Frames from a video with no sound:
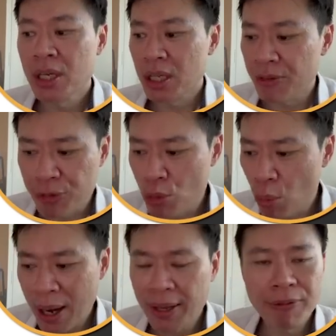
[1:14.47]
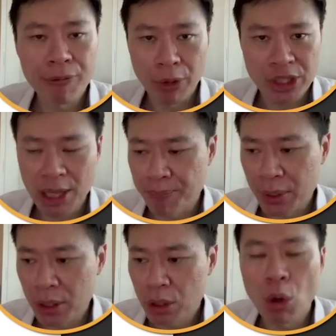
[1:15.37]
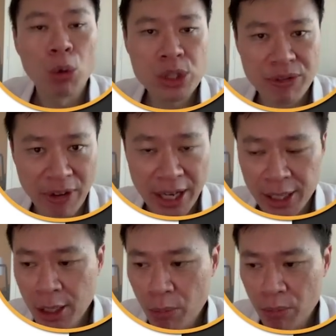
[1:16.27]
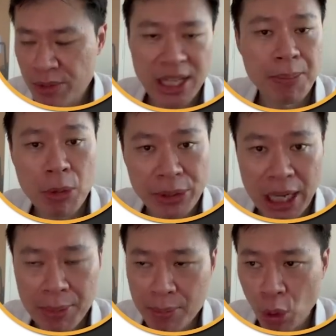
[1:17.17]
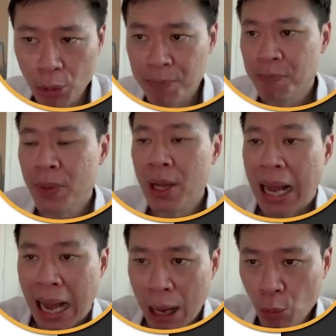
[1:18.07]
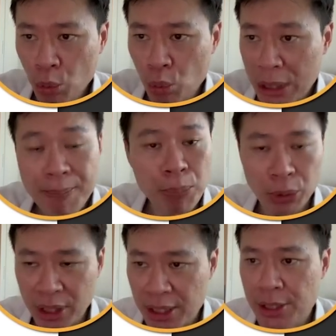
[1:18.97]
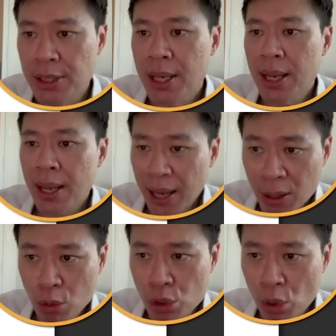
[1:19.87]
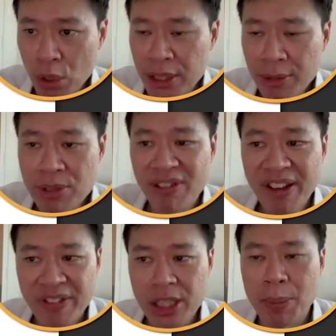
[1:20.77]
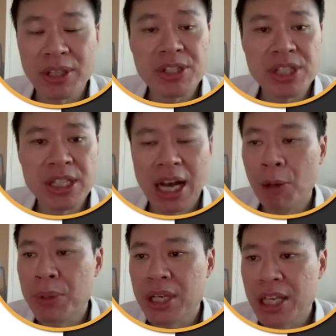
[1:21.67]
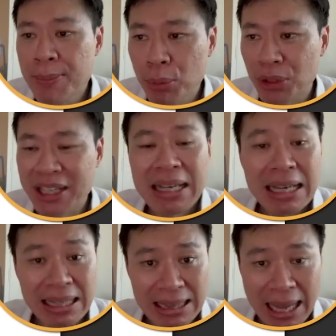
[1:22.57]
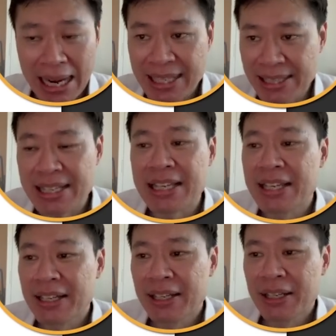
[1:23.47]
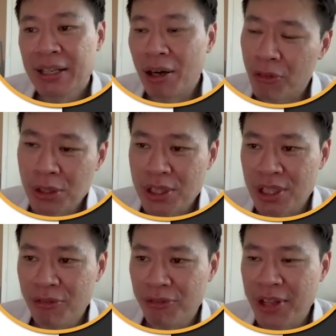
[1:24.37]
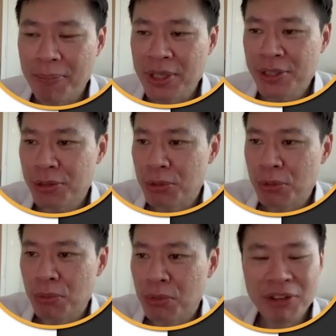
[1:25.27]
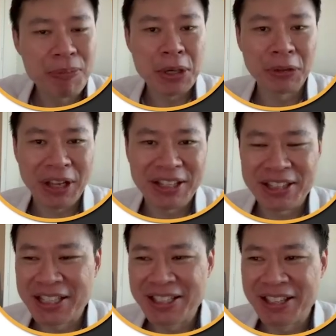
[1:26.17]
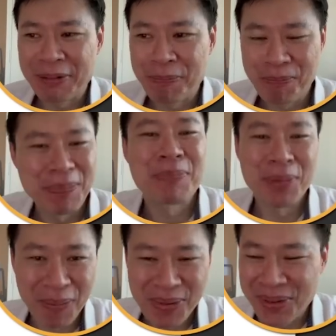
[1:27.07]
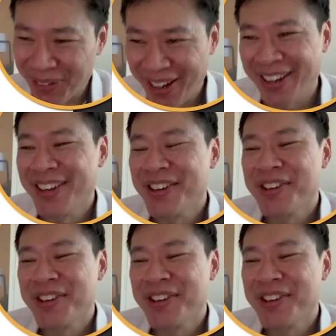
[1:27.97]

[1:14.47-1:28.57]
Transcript: if you want, for example, coast fire, semi-retirement mode, how to input things. And also in terms of life expectancy, I'll be inputting 90. Of course, if that means you live beyond 90, then big problem, correct?